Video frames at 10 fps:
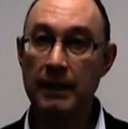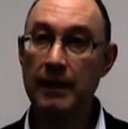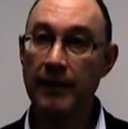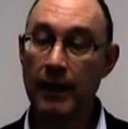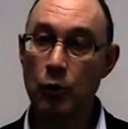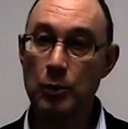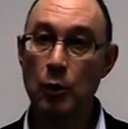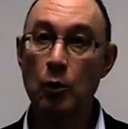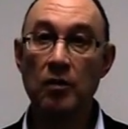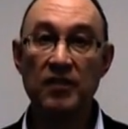It develops
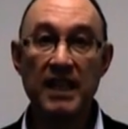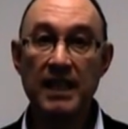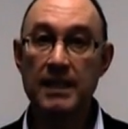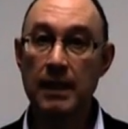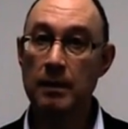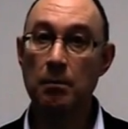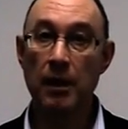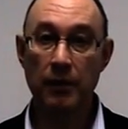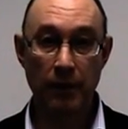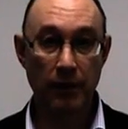over weeks and
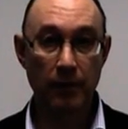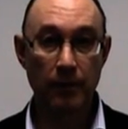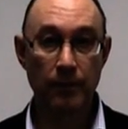months.